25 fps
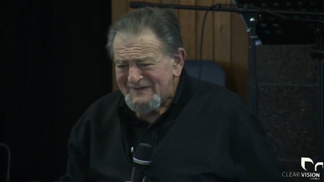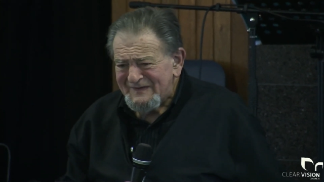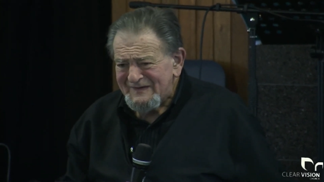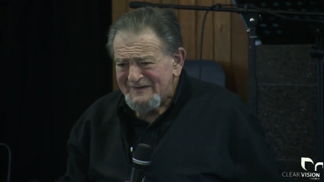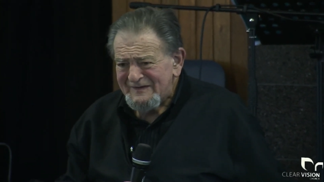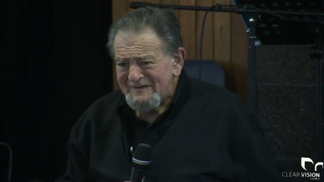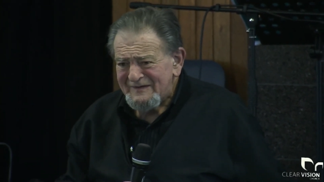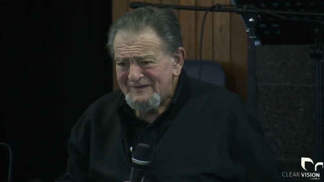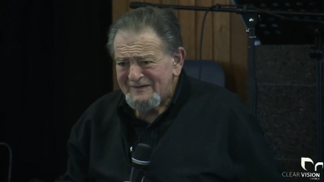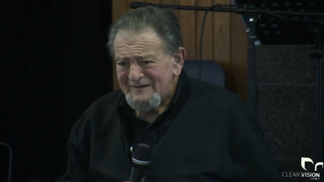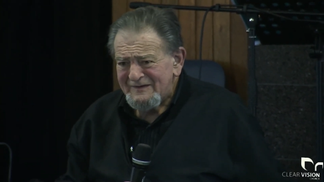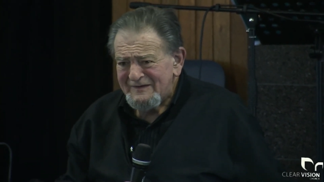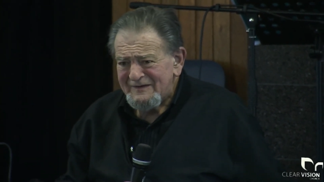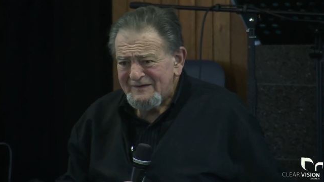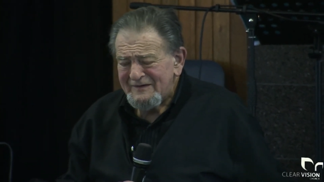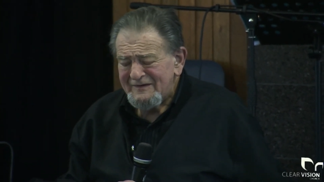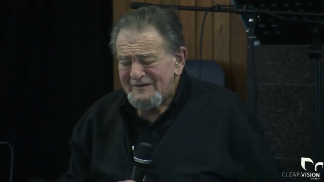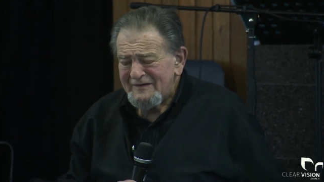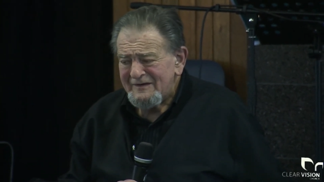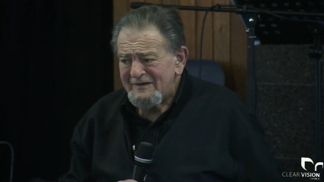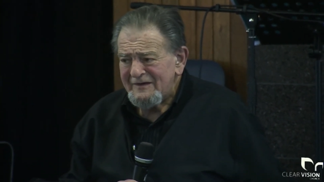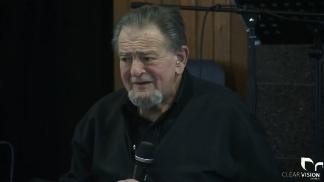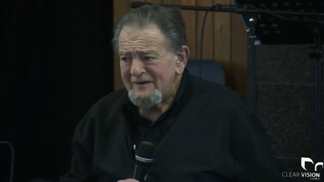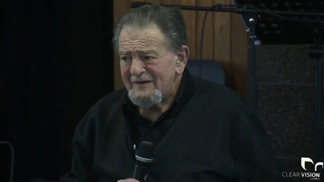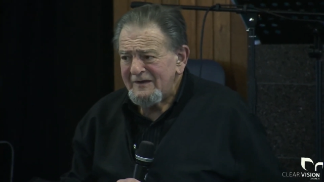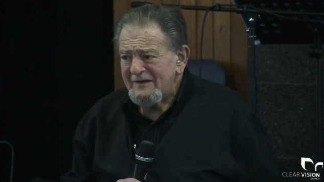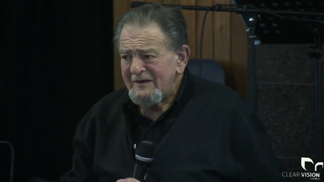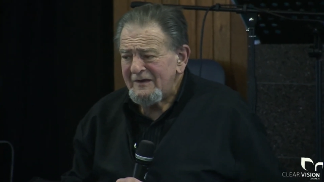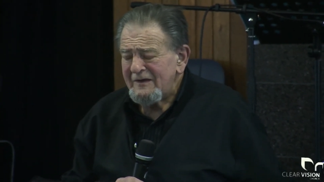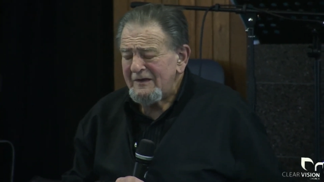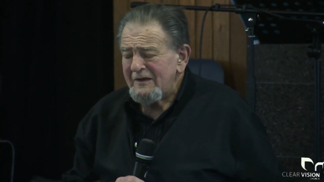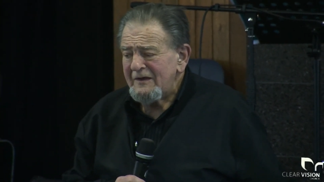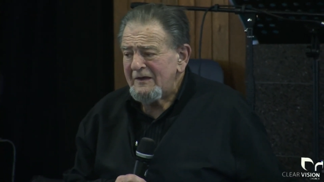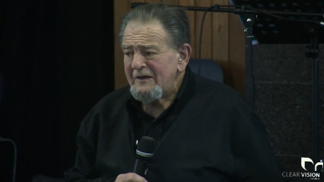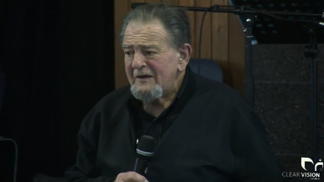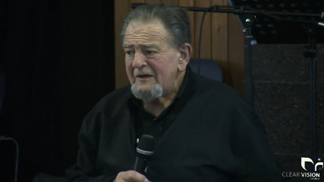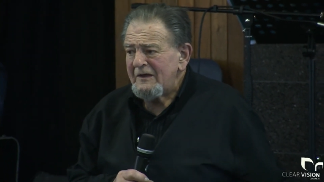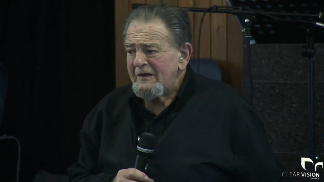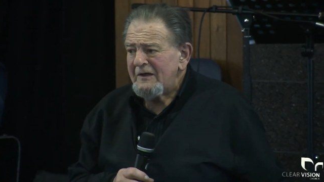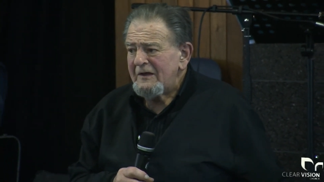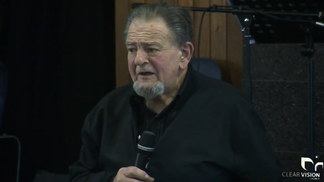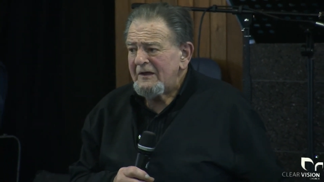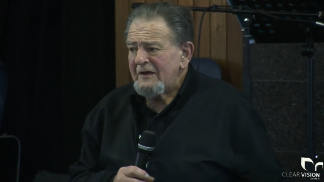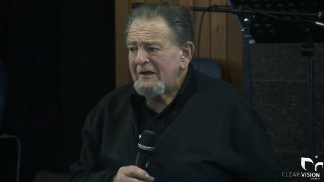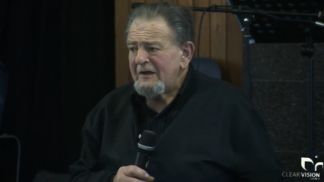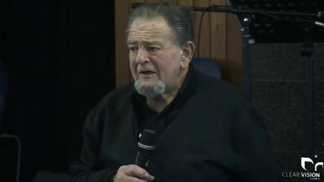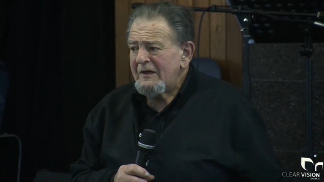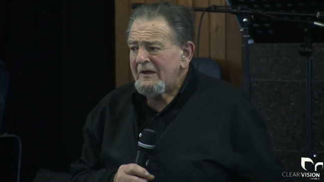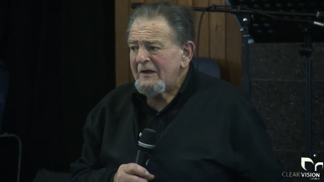(silence)